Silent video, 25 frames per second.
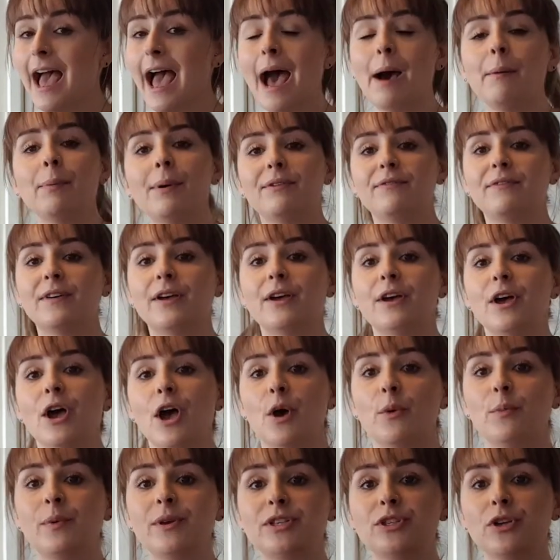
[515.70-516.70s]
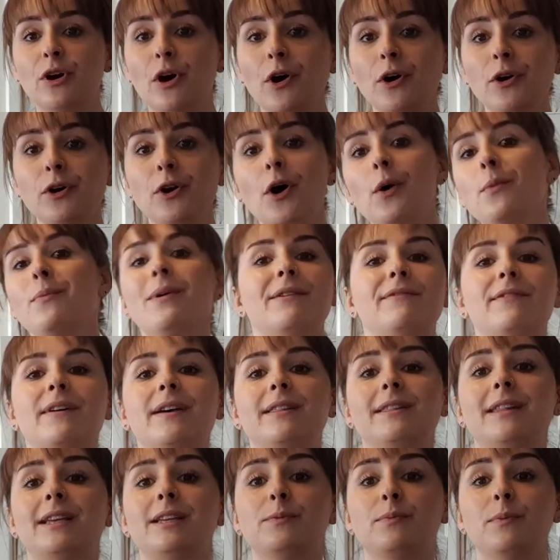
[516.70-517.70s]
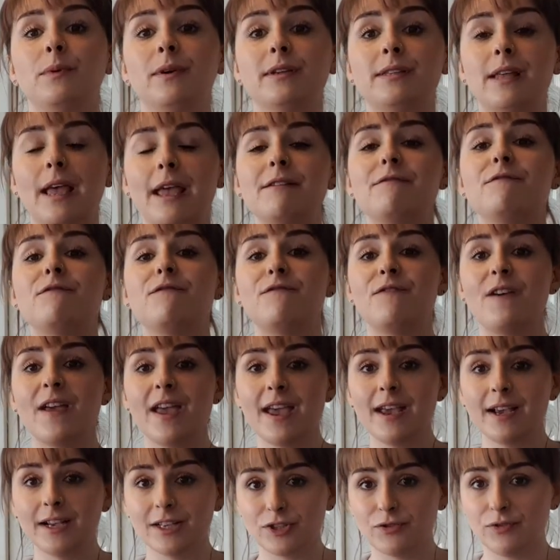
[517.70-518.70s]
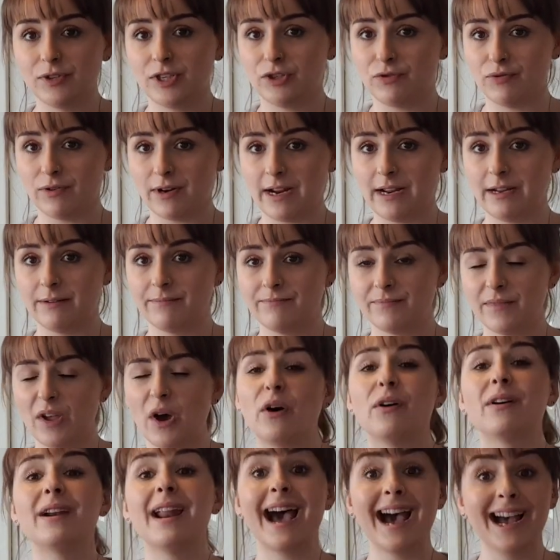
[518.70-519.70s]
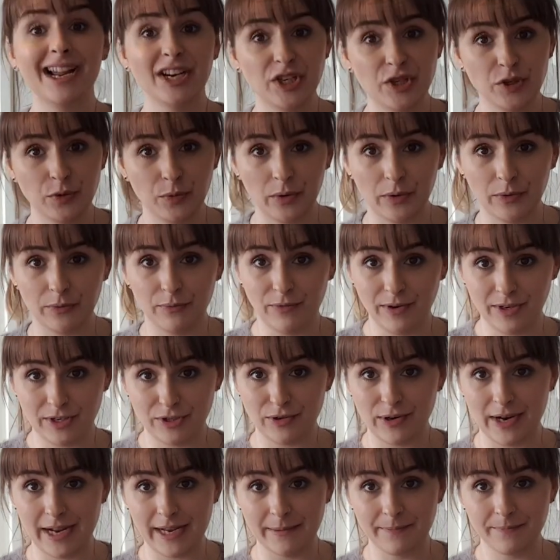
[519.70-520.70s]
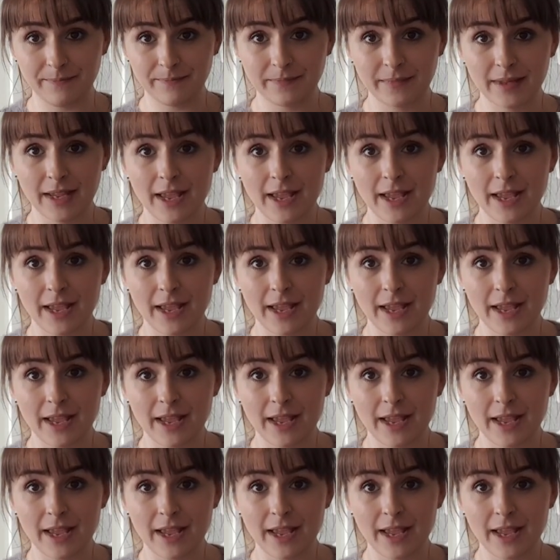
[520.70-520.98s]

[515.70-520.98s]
However, we don't know whether this was a faked retreat or an actual retreat.